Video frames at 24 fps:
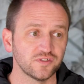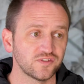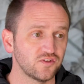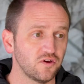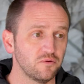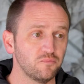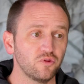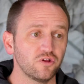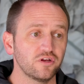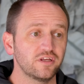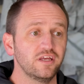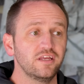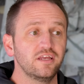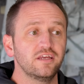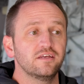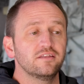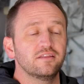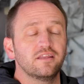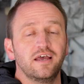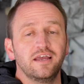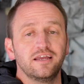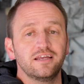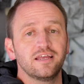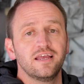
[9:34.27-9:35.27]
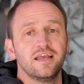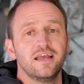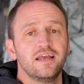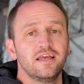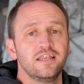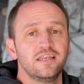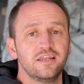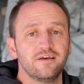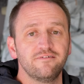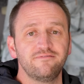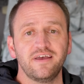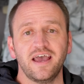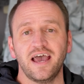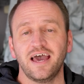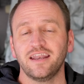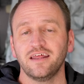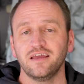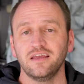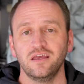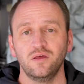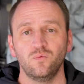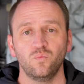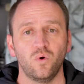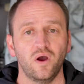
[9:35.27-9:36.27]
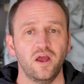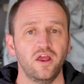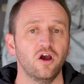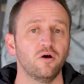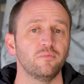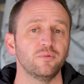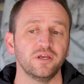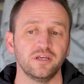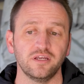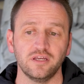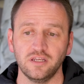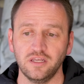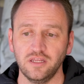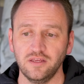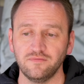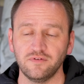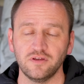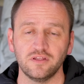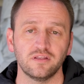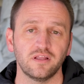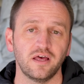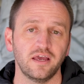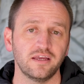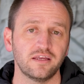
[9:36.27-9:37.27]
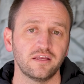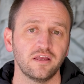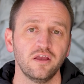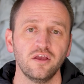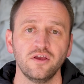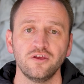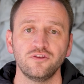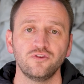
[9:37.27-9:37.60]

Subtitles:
So I'm looking at like Nevada and Wyoming and even like